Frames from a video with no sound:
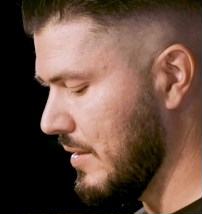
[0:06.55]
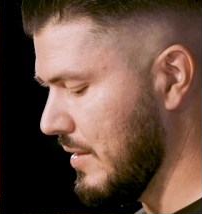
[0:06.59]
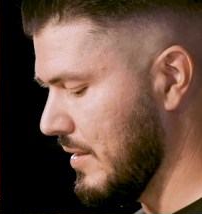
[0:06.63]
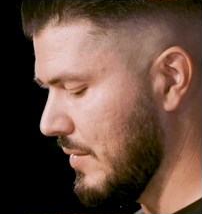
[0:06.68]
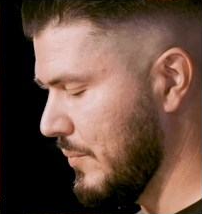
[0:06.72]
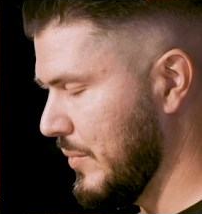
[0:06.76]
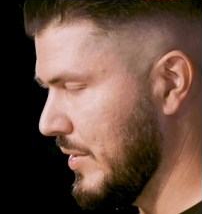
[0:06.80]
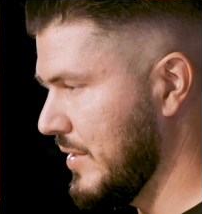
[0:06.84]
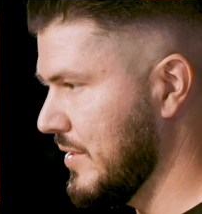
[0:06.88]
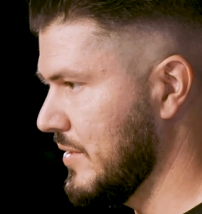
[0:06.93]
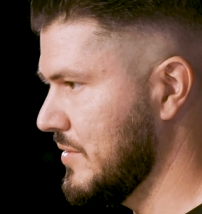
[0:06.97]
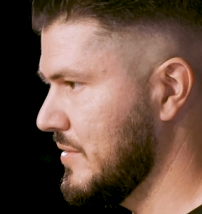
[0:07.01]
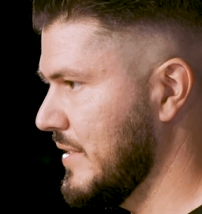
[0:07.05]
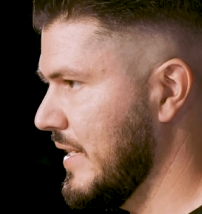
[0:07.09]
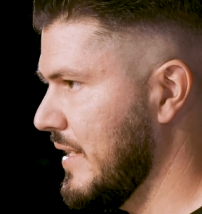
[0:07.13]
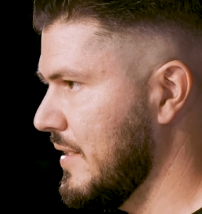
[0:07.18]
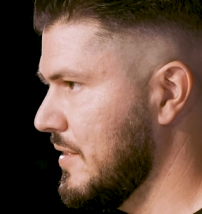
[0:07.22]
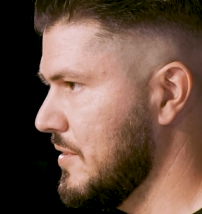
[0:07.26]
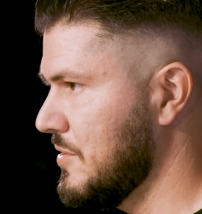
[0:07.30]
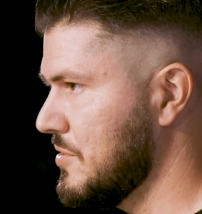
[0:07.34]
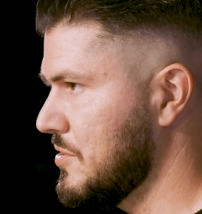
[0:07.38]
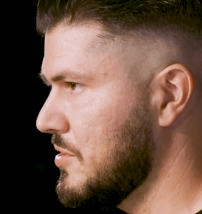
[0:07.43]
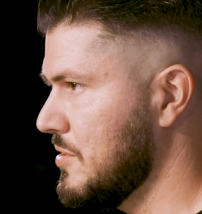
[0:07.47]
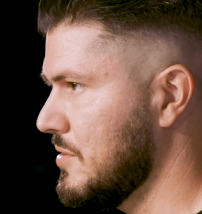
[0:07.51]
Um, because
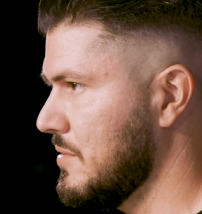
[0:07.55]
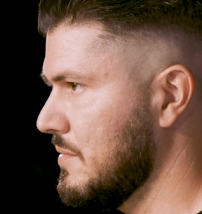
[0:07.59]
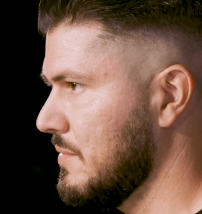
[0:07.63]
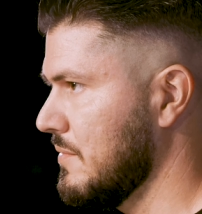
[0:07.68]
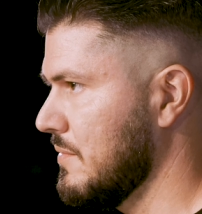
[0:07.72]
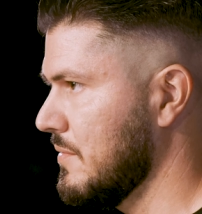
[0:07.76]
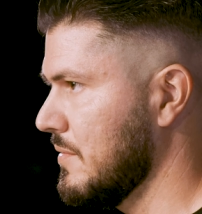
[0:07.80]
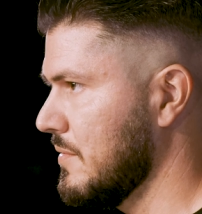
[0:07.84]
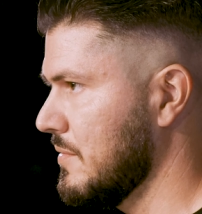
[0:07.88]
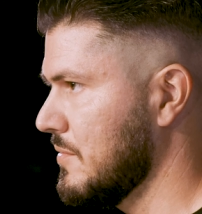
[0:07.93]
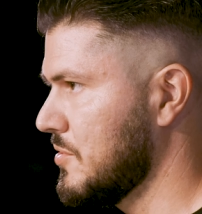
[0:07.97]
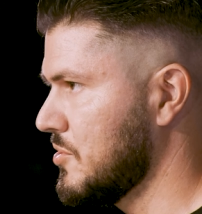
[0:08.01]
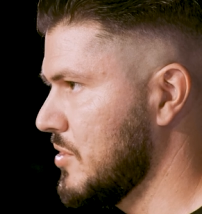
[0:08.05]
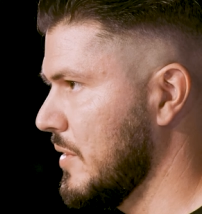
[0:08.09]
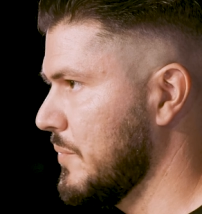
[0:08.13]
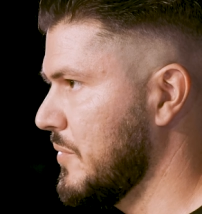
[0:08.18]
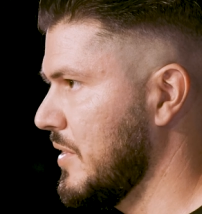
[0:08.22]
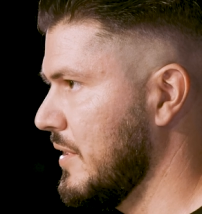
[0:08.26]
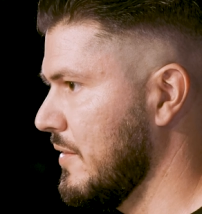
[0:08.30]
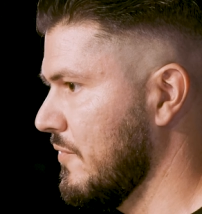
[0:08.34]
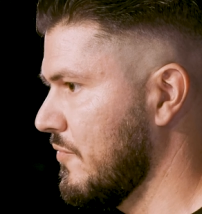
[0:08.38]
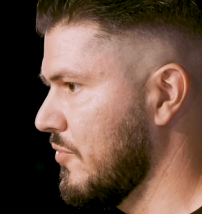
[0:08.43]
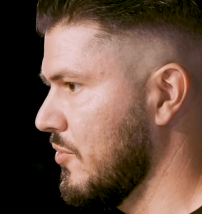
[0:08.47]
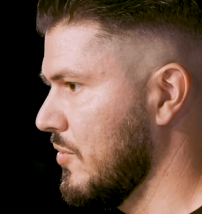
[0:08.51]
that is
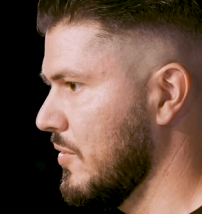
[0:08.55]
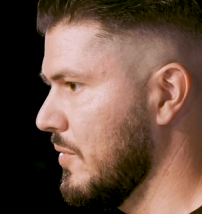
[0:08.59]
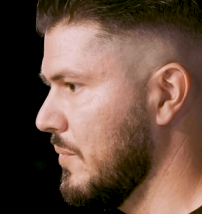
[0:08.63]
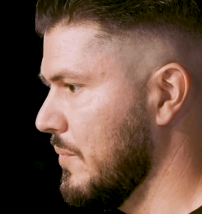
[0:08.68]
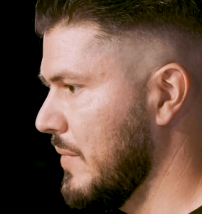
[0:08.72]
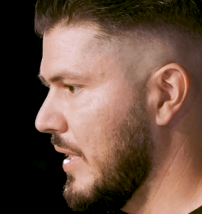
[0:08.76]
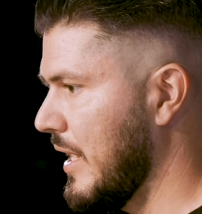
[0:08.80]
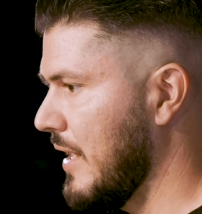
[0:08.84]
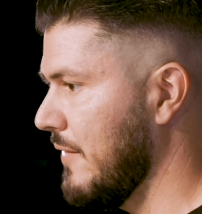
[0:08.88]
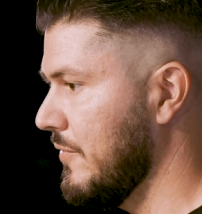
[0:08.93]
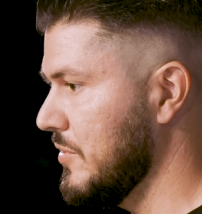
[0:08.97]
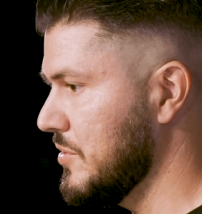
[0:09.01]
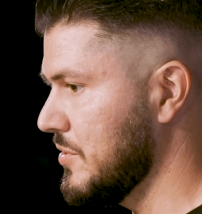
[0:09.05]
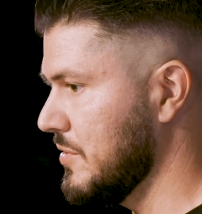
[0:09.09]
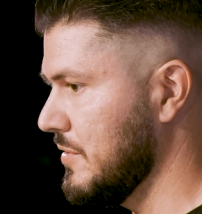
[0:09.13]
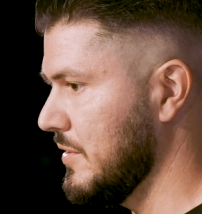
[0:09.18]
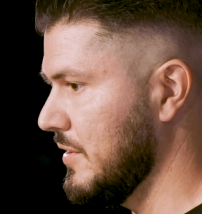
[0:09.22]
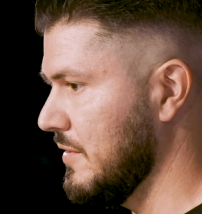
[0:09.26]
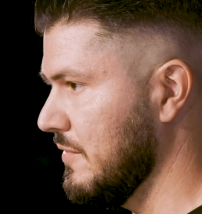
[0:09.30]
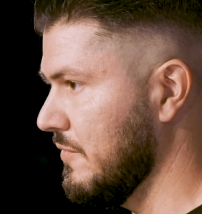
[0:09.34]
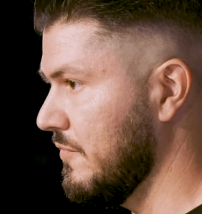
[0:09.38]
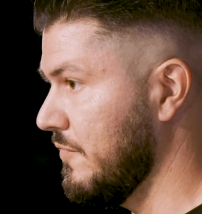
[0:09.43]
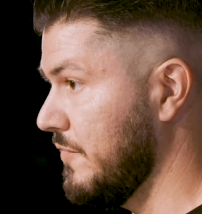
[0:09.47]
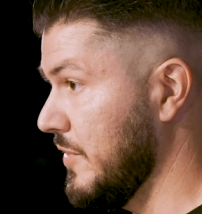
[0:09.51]
something from
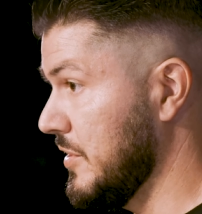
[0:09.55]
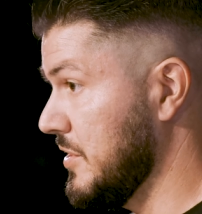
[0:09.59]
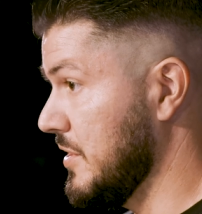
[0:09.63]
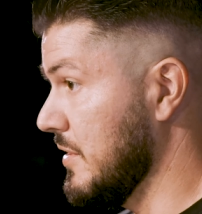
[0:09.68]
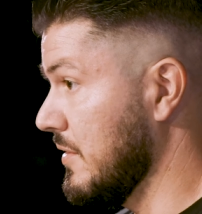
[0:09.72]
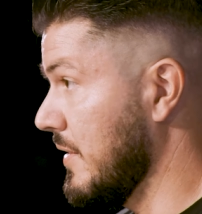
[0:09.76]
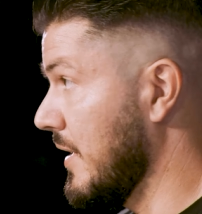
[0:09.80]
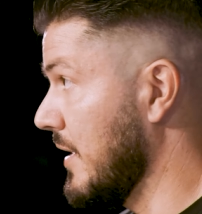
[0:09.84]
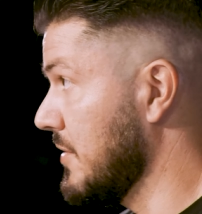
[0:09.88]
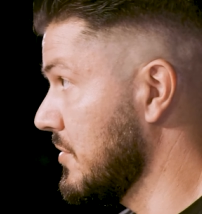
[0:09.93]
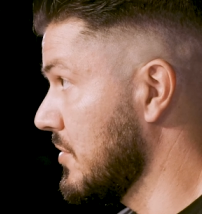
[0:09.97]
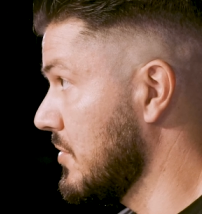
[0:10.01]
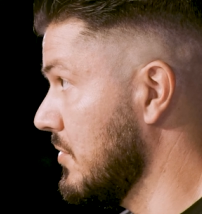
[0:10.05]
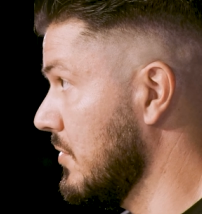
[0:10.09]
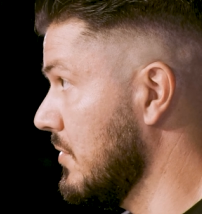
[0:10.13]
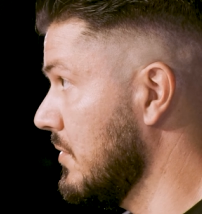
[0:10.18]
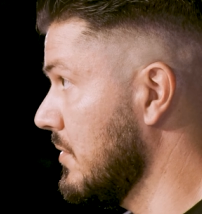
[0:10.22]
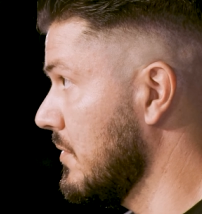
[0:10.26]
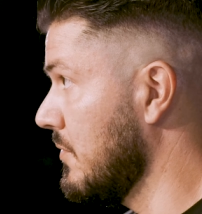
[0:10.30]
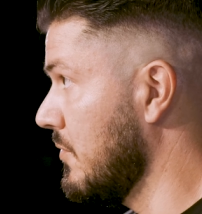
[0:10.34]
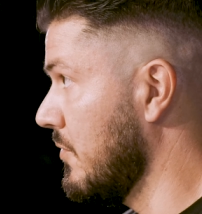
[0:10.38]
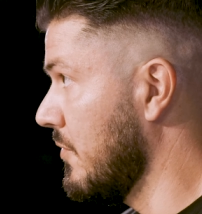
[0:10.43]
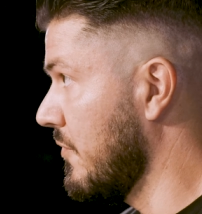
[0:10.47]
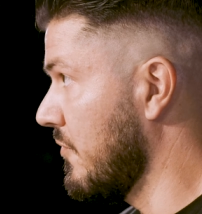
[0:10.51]
obviously
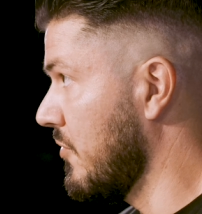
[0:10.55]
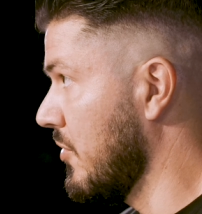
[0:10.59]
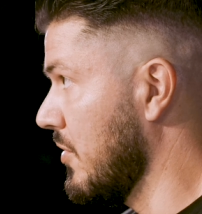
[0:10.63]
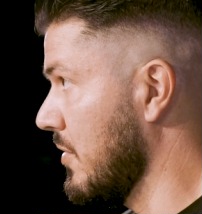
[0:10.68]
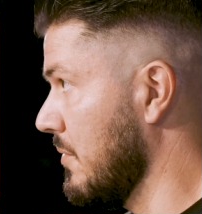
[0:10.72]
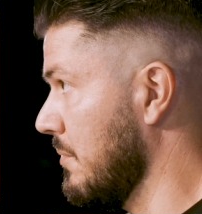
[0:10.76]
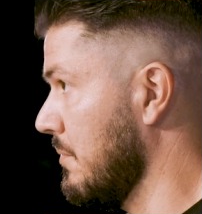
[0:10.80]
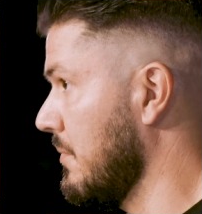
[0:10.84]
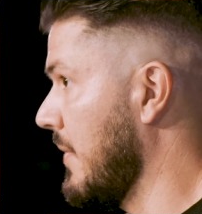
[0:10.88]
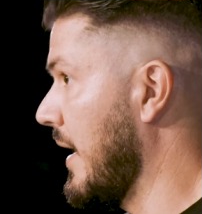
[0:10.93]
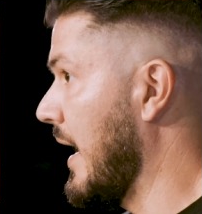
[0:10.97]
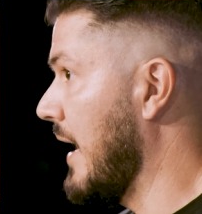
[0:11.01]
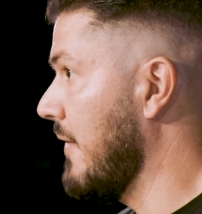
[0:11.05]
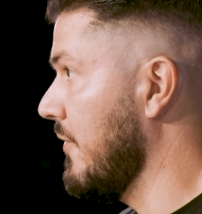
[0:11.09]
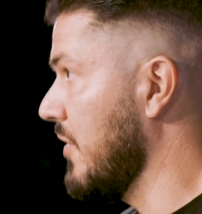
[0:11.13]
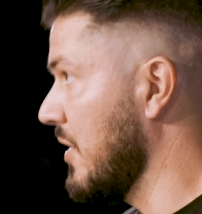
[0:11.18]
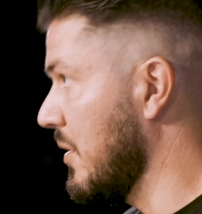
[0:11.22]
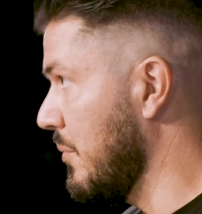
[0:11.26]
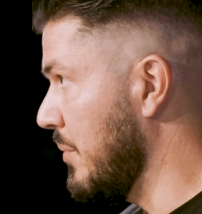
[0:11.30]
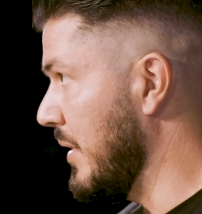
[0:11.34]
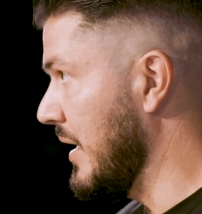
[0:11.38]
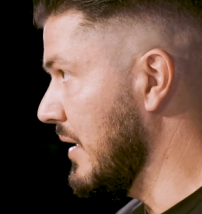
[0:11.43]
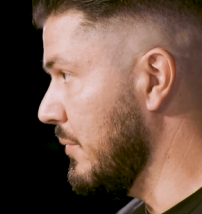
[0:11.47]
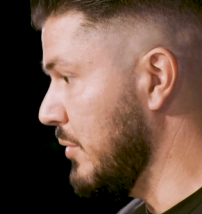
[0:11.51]
physiological from
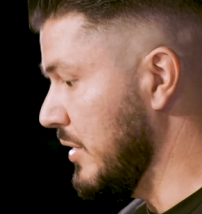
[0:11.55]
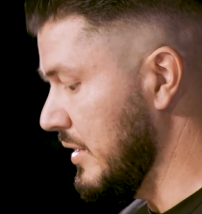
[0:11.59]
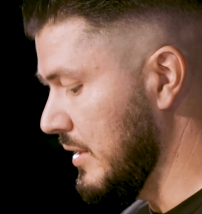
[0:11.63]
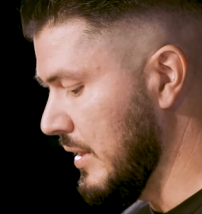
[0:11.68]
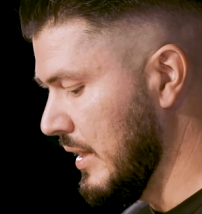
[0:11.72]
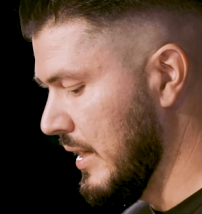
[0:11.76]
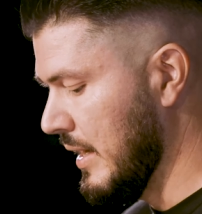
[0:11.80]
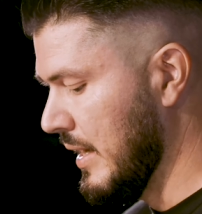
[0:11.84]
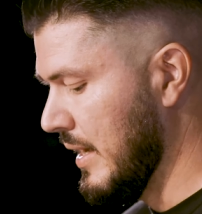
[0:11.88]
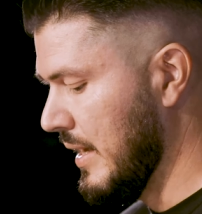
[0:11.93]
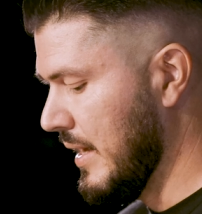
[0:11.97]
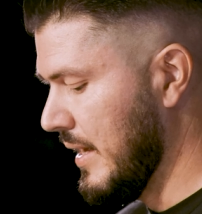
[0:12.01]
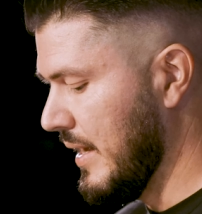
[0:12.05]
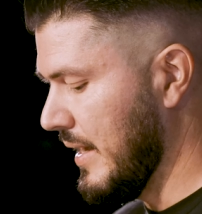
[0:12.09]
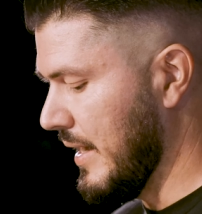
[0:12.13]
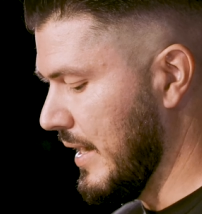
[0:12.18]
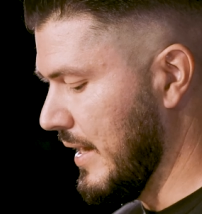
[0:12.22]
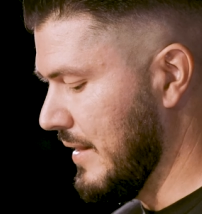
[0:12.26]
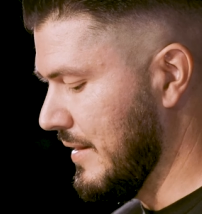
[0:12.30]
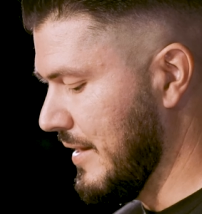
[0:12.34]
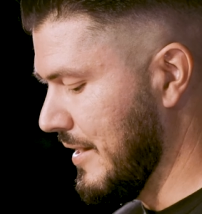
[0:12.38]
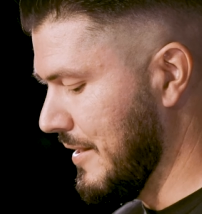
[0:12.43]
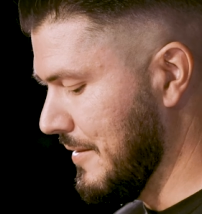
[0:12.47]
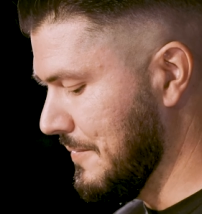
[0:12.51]
having a baby,
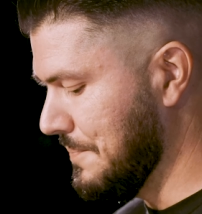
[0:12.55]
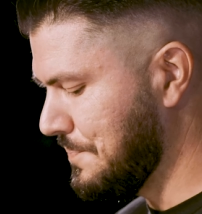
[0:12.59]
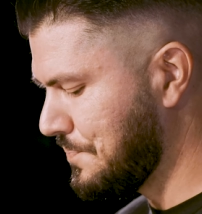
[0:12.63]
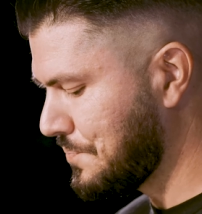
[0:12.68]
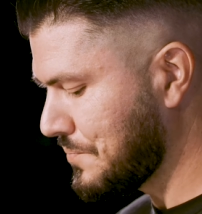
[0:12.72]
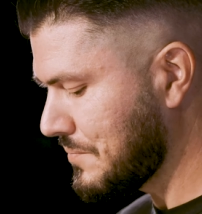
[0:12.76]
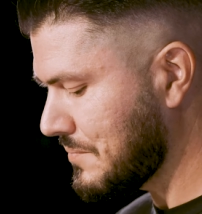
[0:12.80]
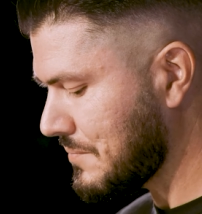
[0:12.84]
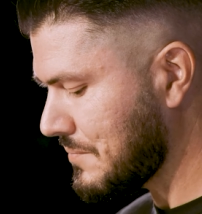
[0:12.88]
and then